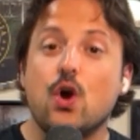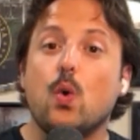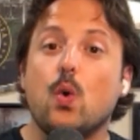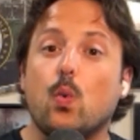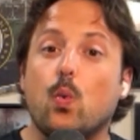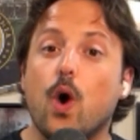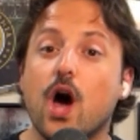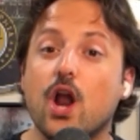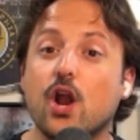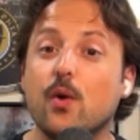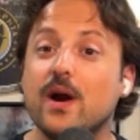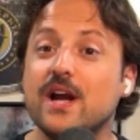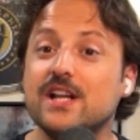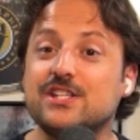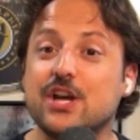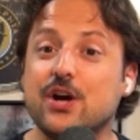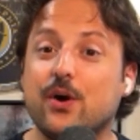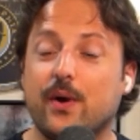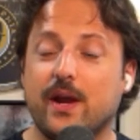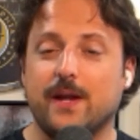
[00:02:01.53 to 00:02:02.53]
what are we
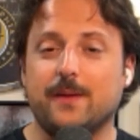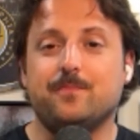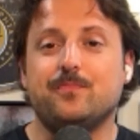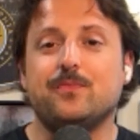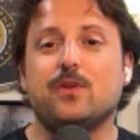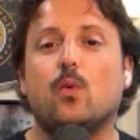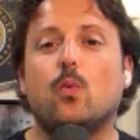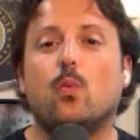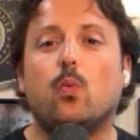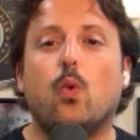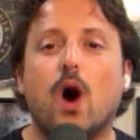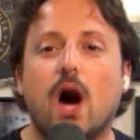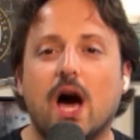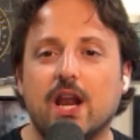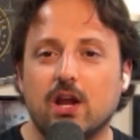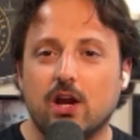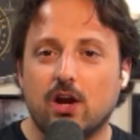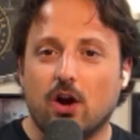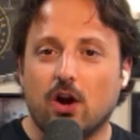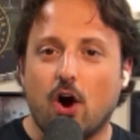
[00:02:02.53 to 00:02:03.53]
doing? What
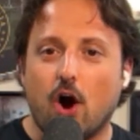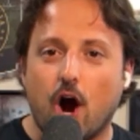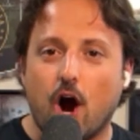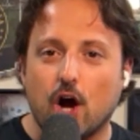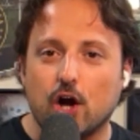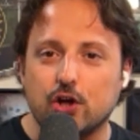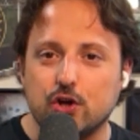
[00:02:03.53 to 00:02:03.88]
are